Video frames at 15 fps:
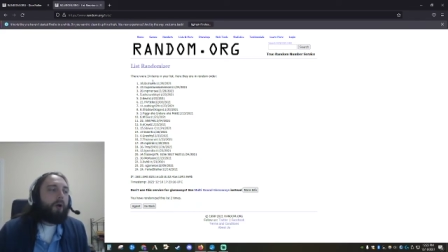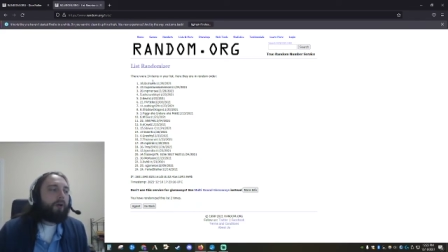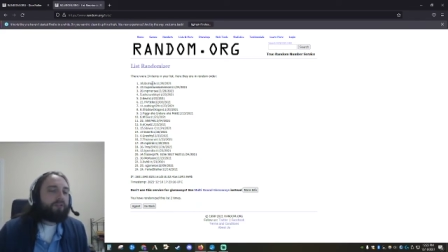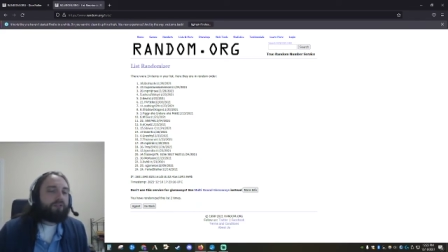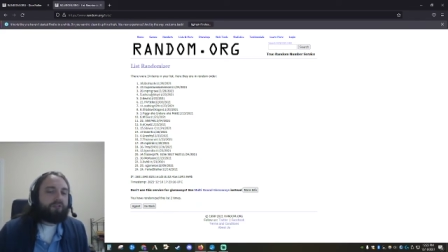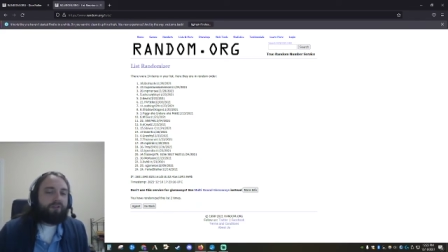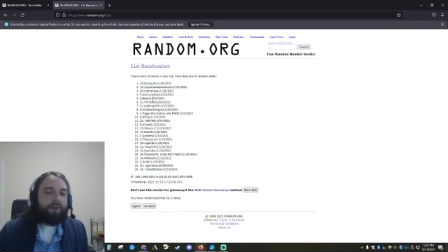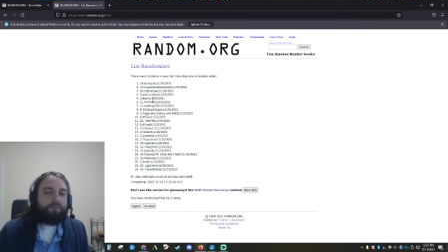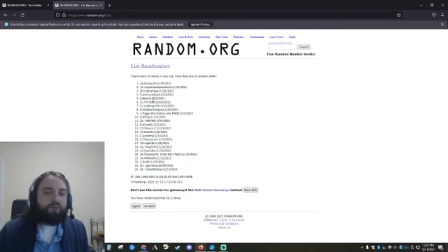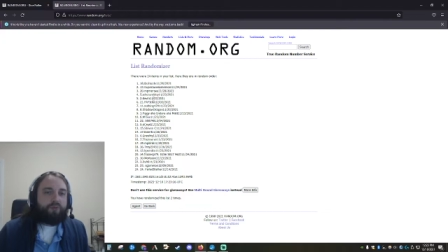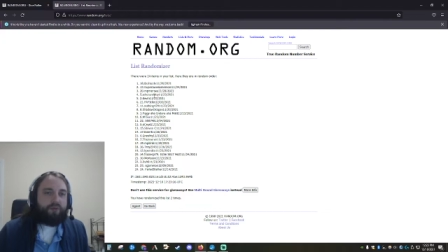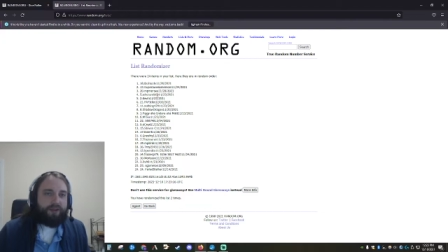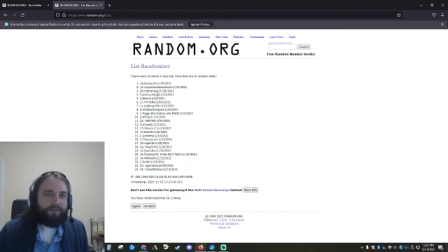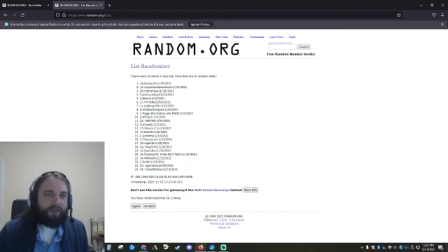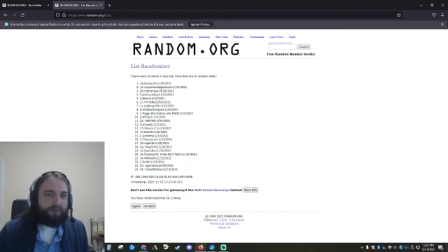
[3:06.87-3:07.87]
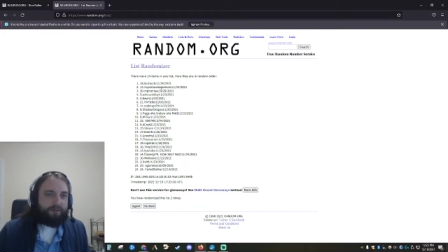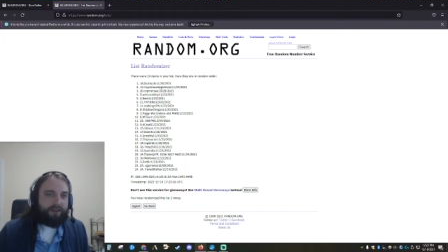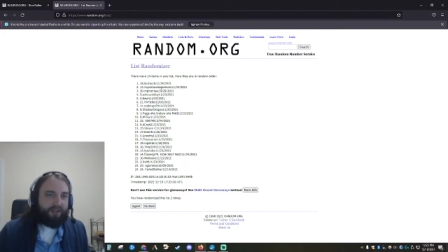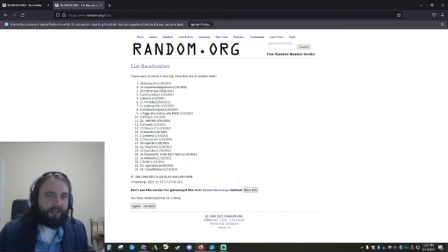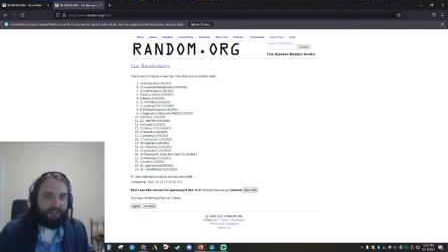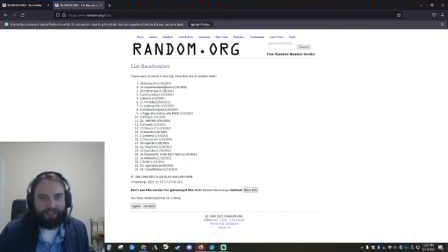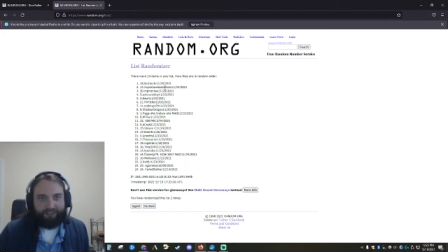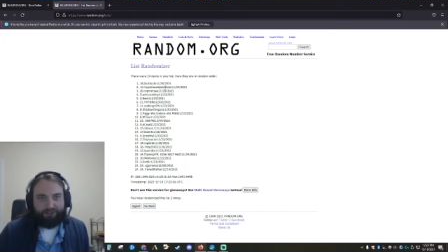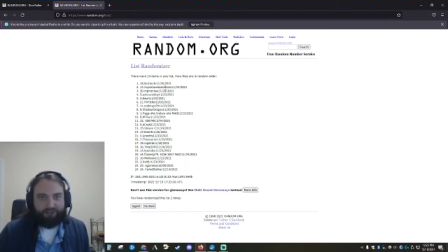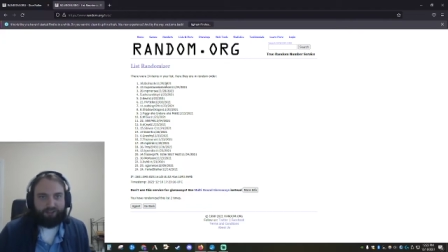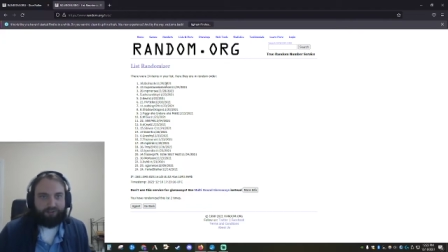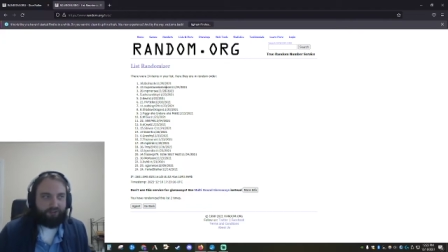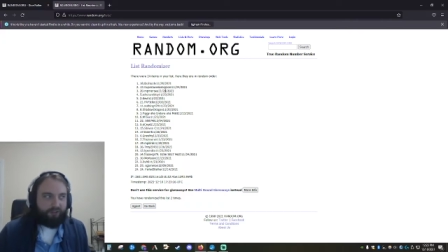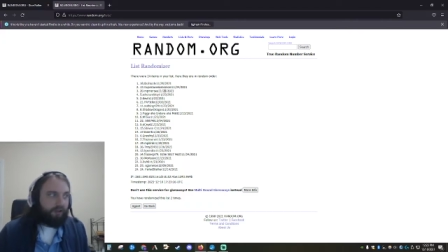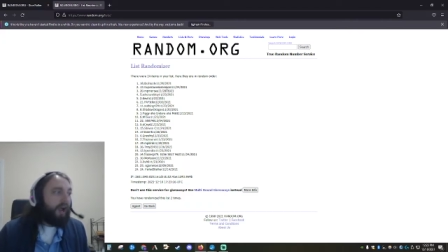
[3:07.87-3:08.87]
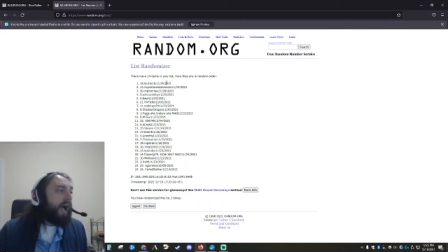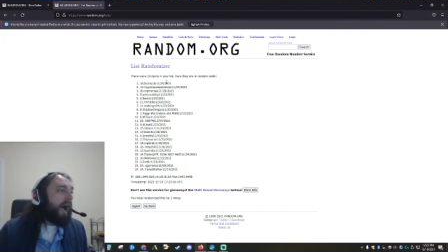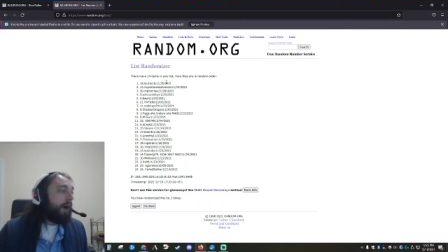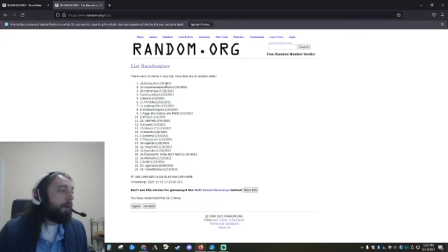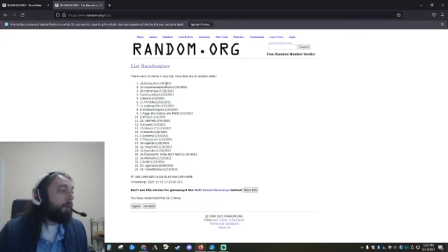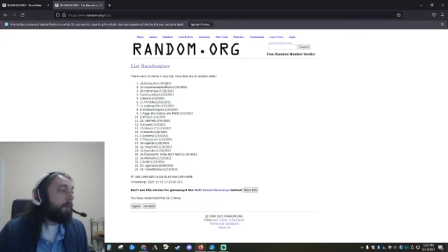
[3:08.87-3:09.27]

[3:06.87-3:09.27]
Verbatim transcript: Ultra Premium Collection, sir. I will